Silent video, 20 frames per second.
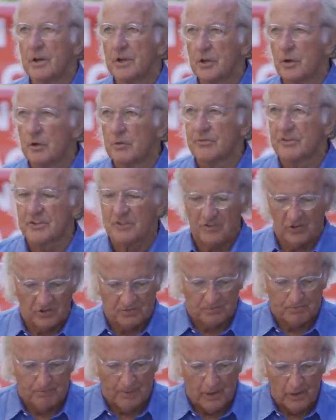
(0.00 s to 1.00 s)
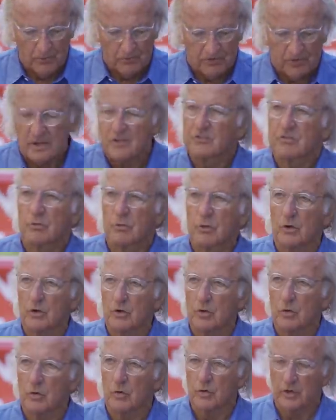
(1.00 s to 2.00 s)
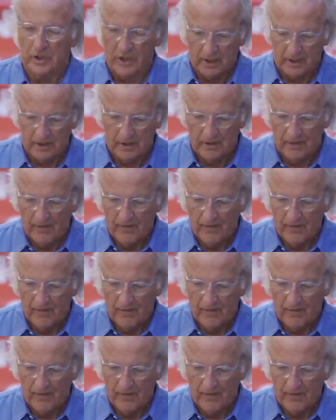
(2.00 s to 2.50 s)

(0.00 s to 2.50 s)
maneuvers us both into a corner,